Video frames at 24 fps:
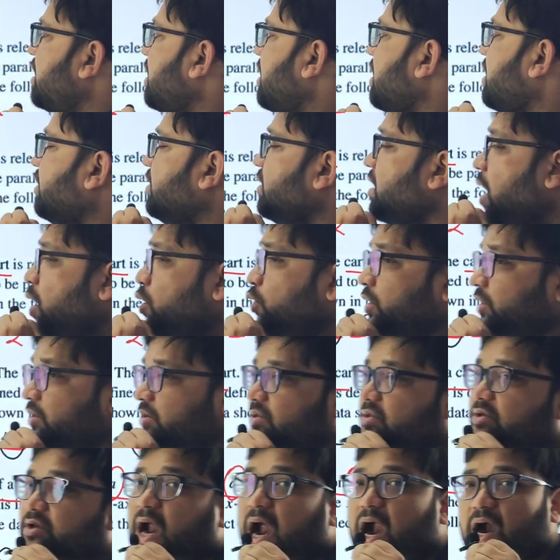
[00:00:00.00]
Now it is
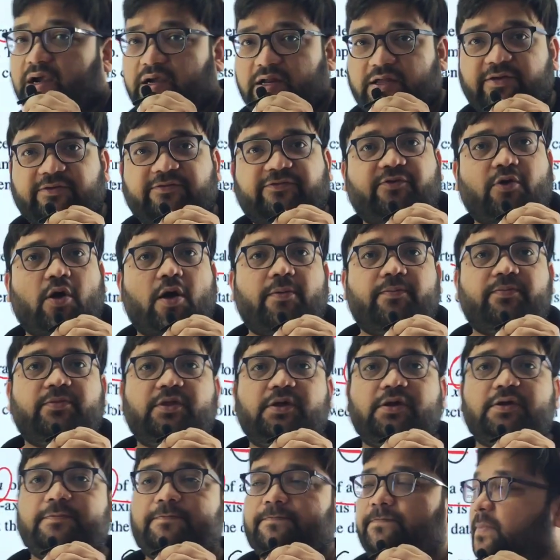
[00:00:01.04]
starting from
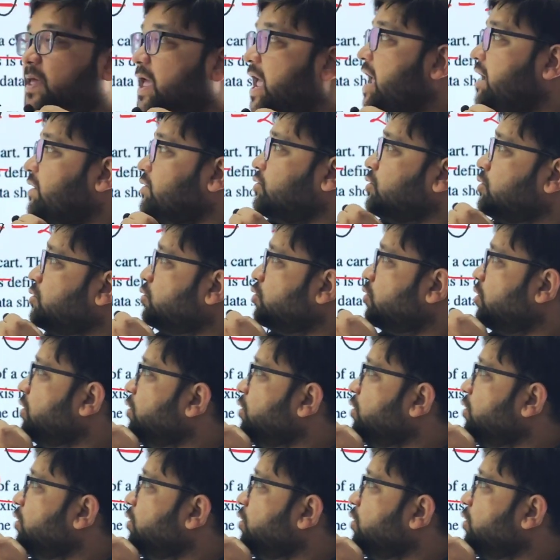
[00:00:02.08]
the x is equal